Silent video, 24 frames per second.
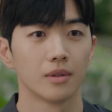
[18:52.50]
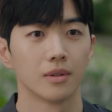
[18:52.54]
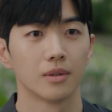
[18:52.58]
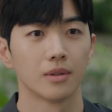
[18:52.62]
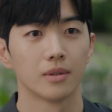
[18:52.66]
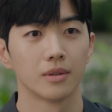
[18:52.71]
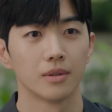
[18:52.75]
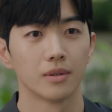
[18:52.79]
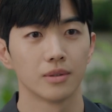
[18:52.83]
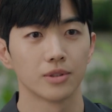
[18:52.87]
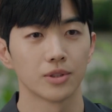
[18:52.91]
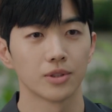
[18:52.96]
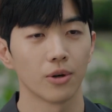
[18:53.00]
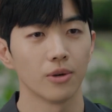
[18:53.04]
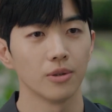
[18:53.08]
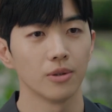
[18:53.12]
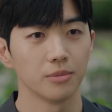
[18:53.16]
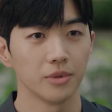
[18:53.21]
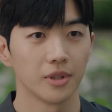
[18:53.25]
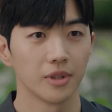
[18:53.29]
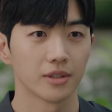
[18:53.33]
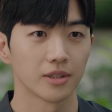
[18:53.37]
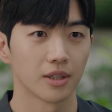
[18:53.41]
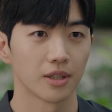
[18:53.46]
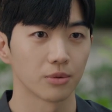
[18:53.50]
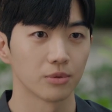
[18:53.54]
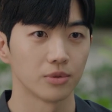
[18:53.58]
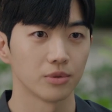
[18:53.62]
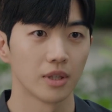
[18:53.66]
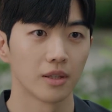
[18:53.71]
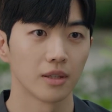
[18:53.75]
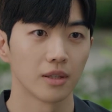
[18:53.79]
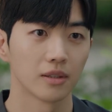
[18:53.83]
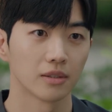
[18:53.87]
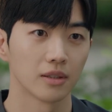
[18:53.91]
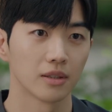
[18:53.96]
Kang Joo-yeon
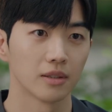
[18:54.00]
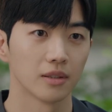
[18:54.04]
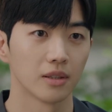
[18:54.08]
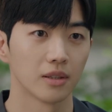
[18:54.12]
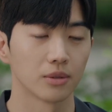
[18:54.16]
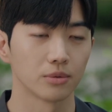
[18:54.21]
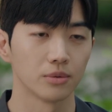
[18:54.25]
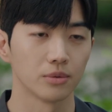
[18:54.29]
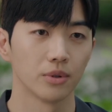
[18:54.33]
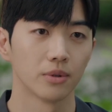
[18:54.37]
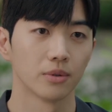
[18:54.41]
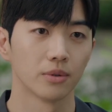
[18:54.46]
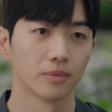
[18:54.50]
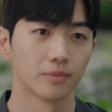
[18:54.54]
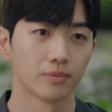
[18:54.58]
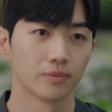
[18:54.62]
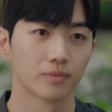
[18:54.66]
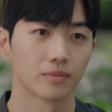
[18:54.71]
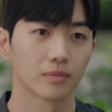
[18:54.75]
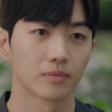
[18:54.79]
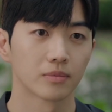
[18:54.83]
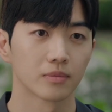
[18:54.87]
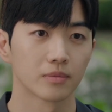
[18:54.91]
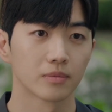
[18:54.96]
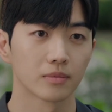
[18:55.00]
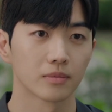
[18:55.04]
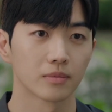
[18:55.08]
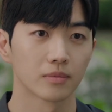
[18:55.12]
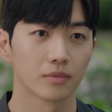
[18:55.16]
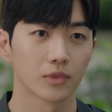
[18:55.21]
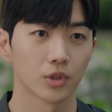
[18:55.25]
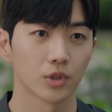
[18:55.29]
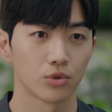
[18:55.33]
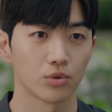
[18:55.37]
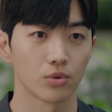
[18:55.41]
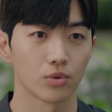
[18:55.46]
says it's not so much about
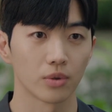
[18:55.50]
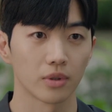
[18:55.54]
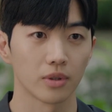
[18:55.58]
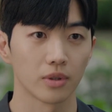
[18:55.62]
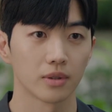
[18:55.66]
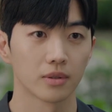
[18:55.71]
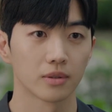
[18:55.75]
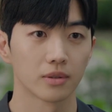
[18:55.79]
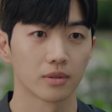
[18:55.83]
liking her as